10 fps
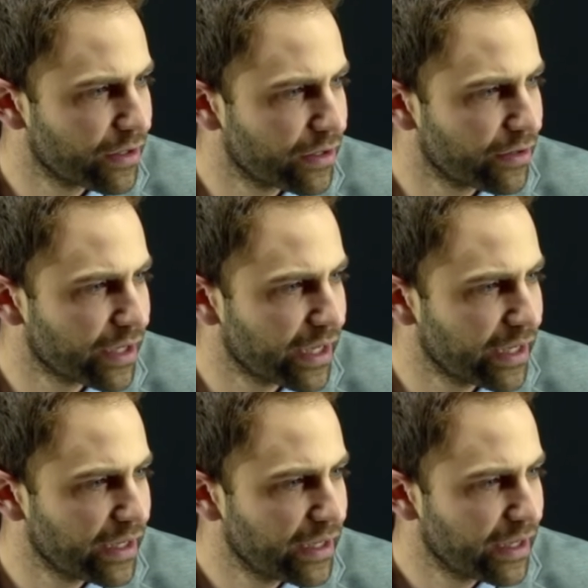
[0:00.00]

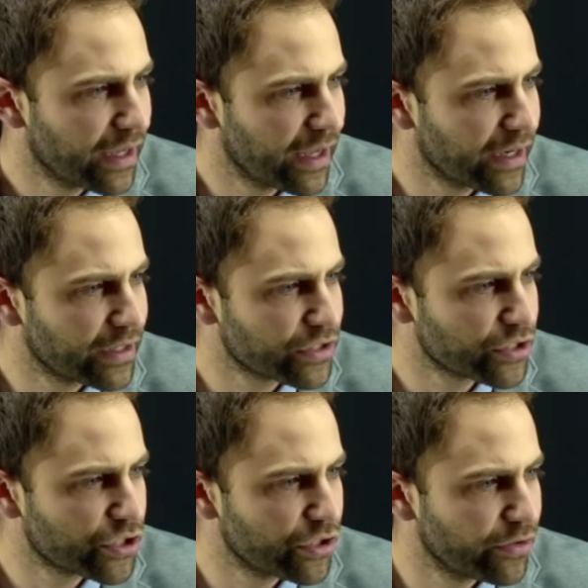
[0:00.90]
Okay, and it's
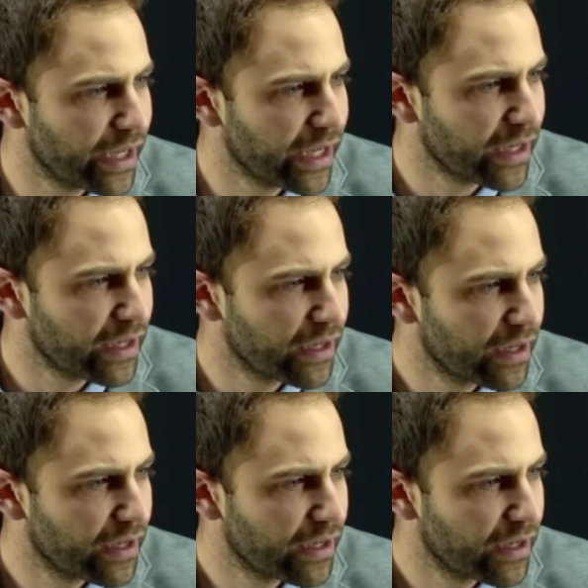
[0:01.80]
chewing.